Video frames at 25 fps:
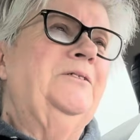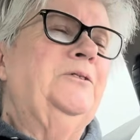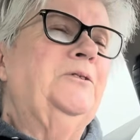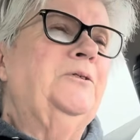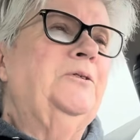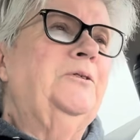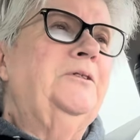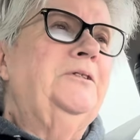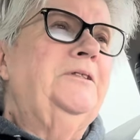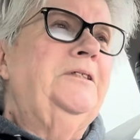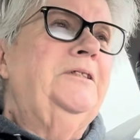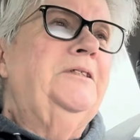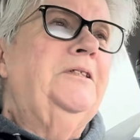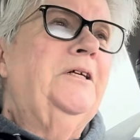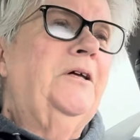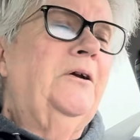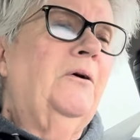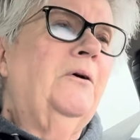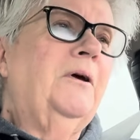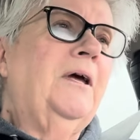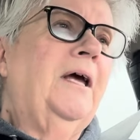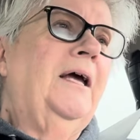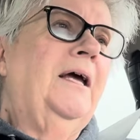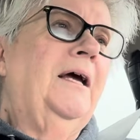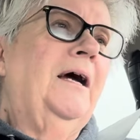So Chrissy said,
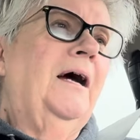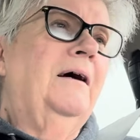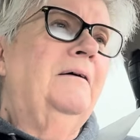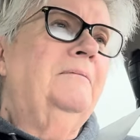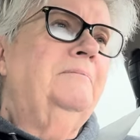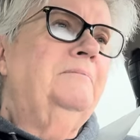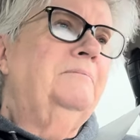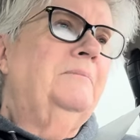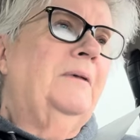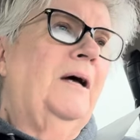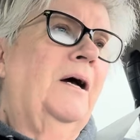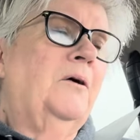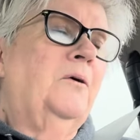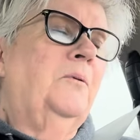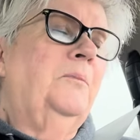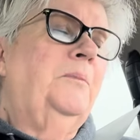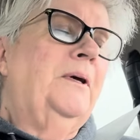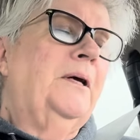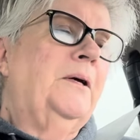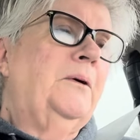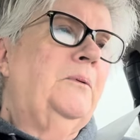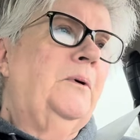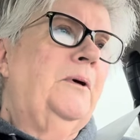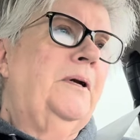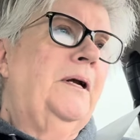okay, I'll go
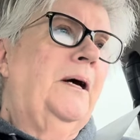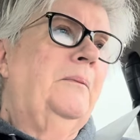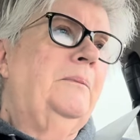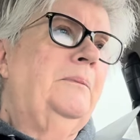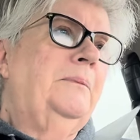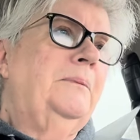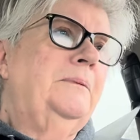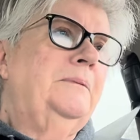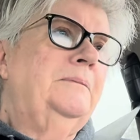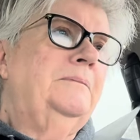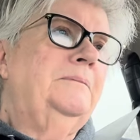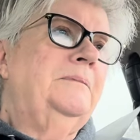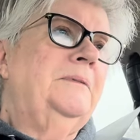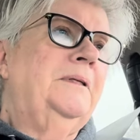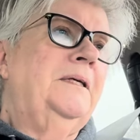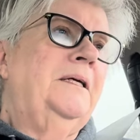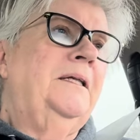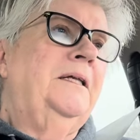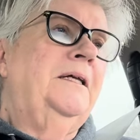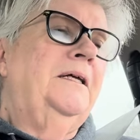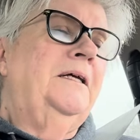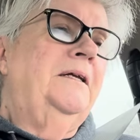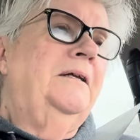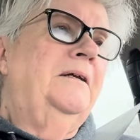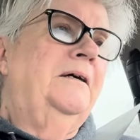pick one up.
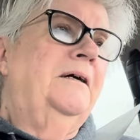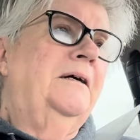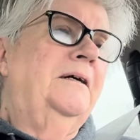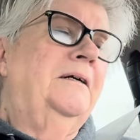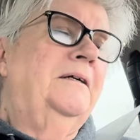And then